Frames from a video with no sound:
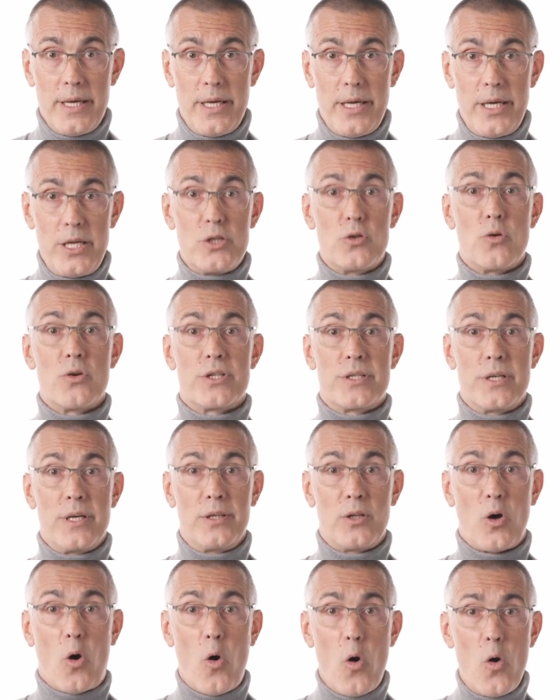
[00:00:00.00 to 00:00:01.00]
is
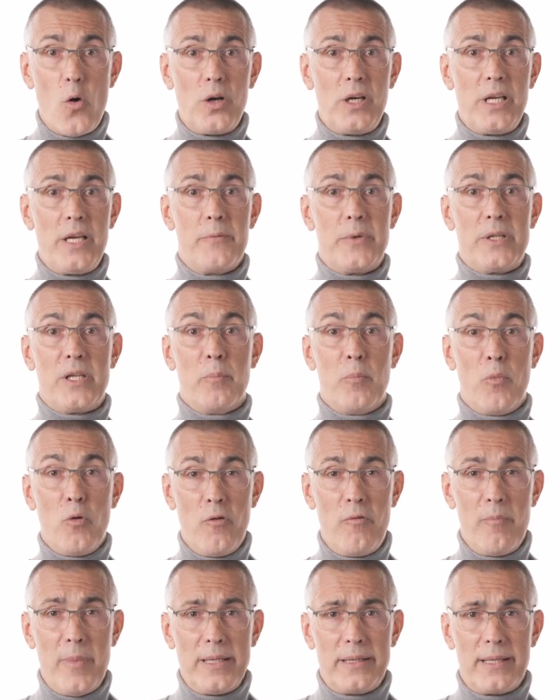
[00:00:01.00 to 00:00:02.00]
concerned only with the
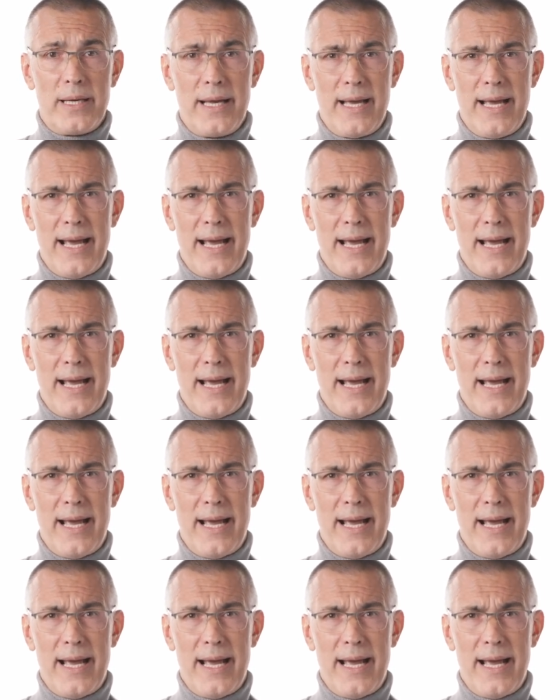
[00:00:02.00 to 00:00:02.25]
movement